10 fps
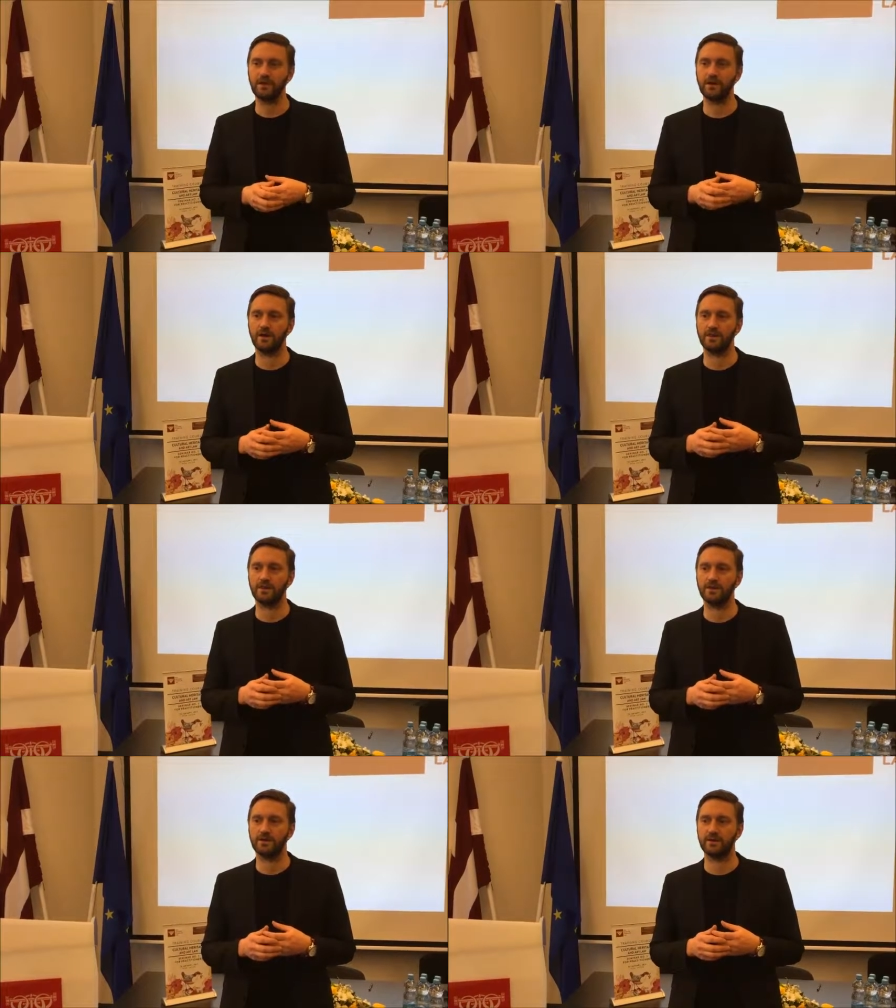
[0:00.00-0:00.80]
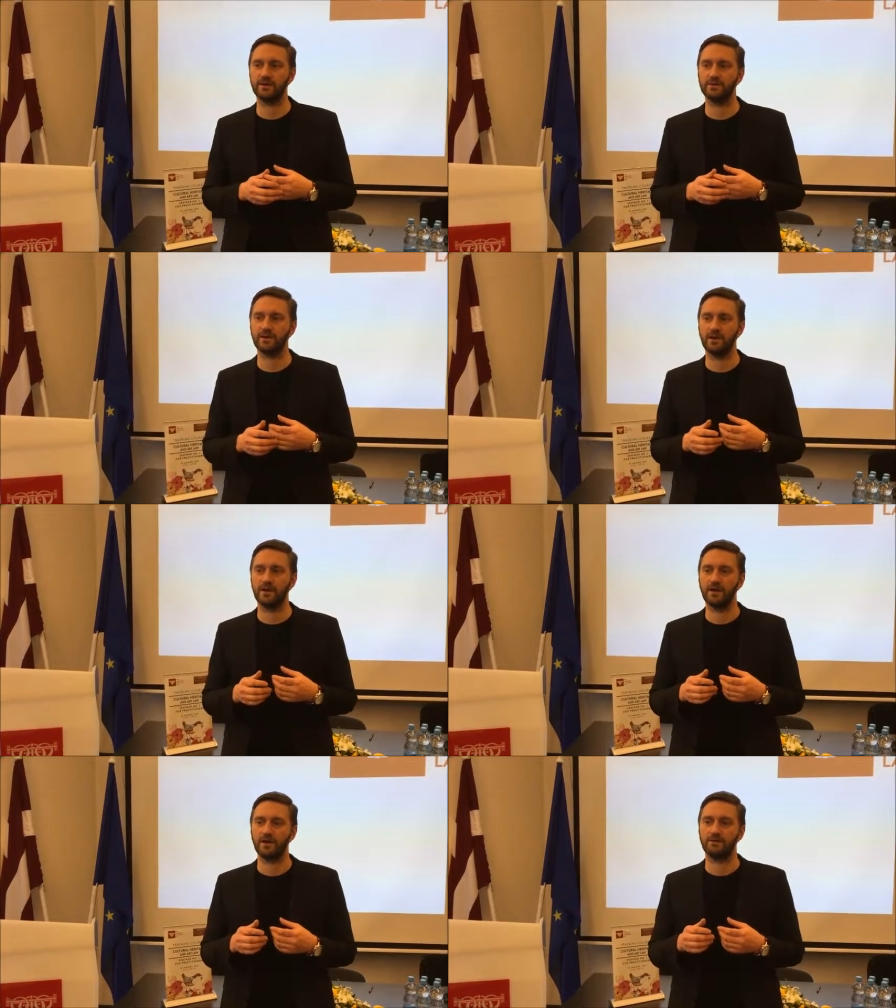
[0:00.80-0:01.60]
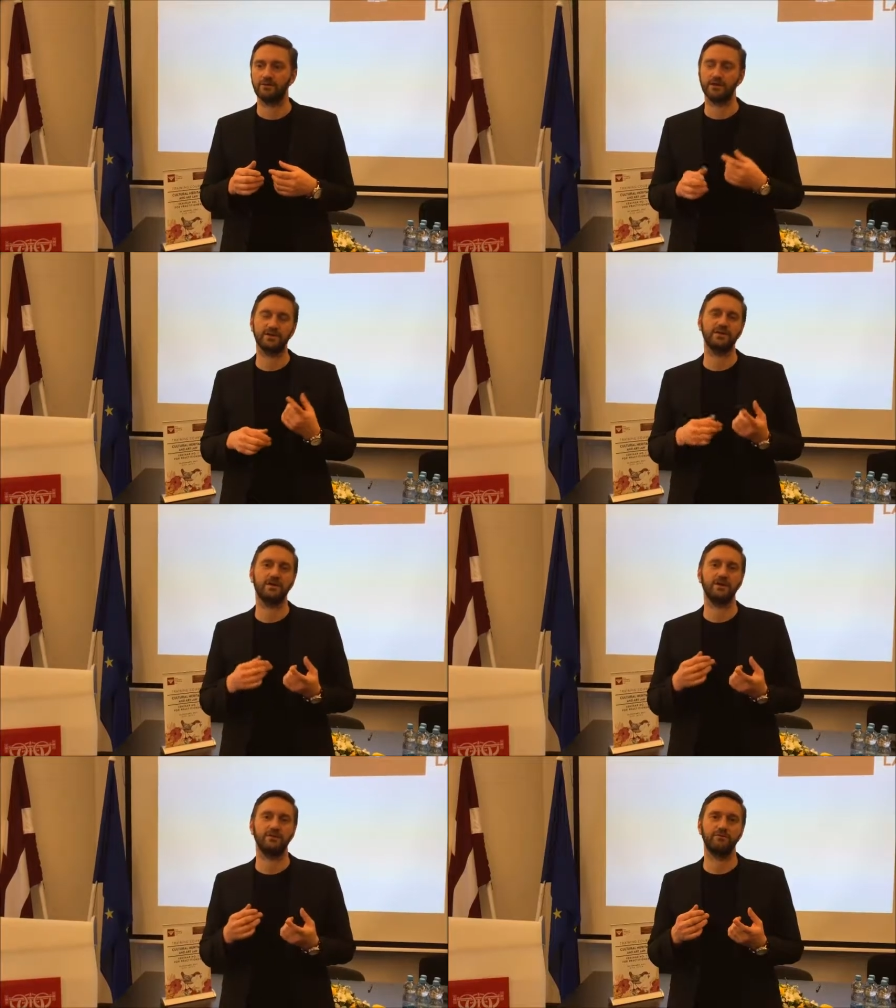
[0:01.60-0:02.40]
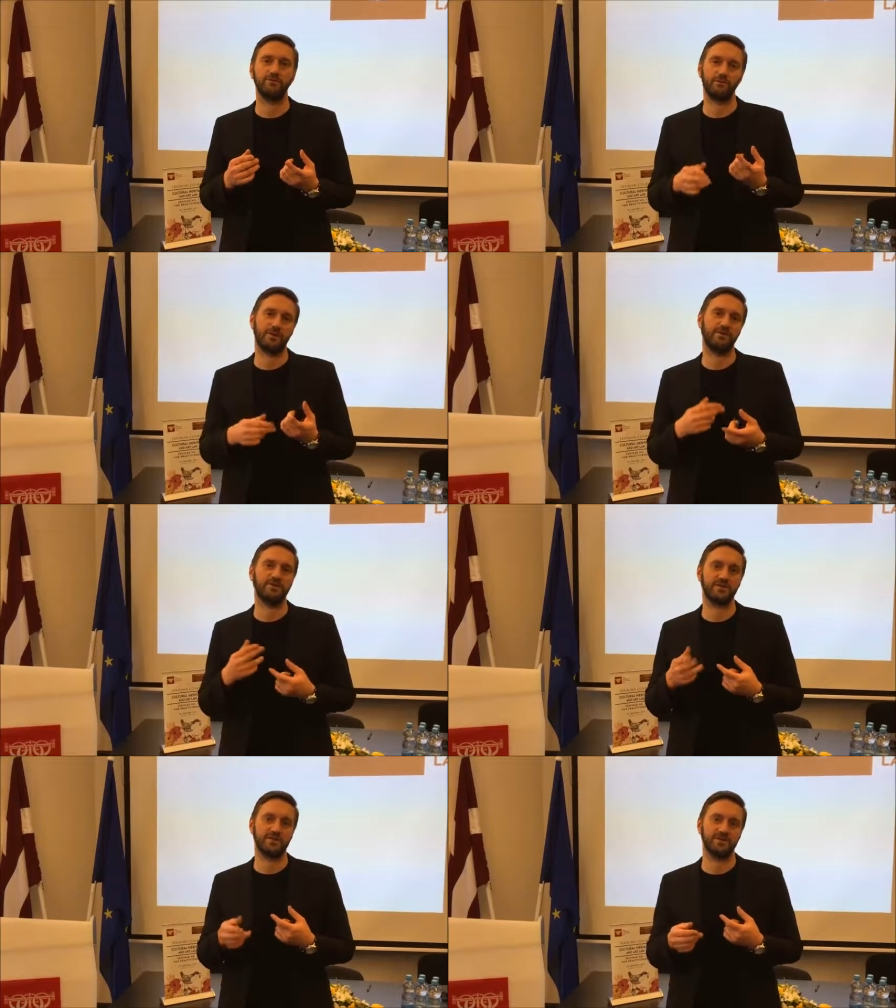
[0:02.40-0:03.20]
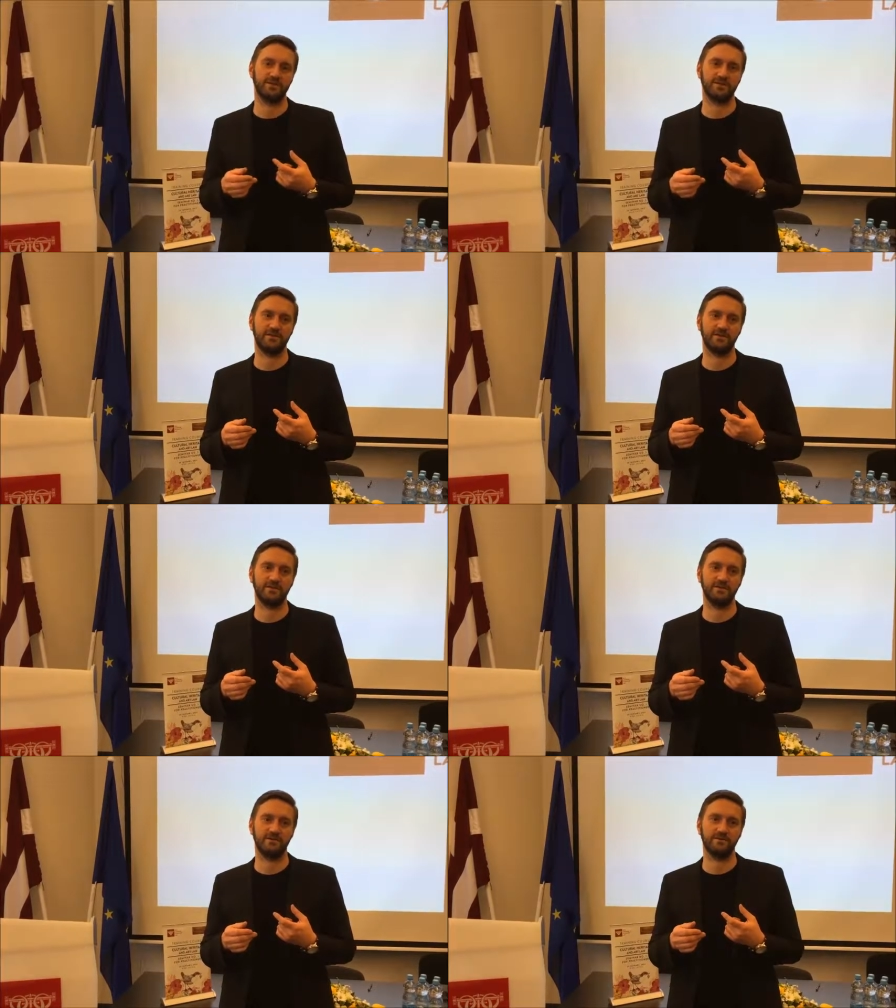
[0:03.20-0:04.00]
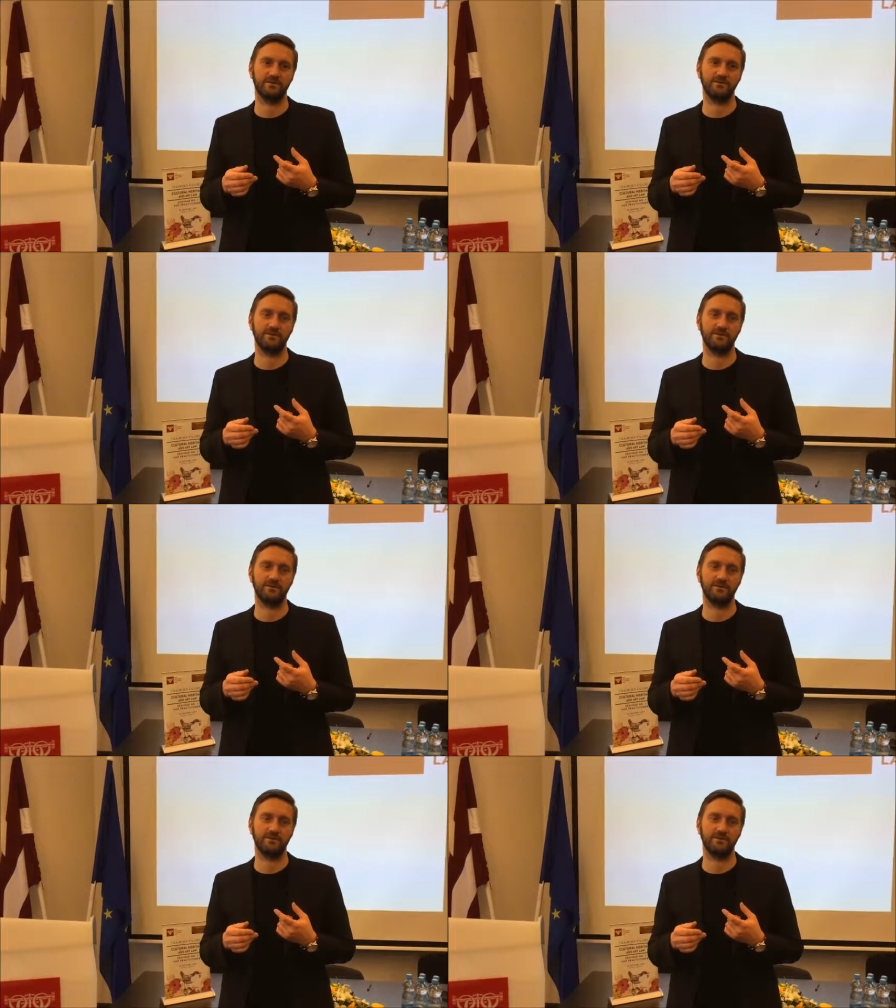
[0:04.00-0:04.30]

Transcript: And I think that there is kind of romanticized uh,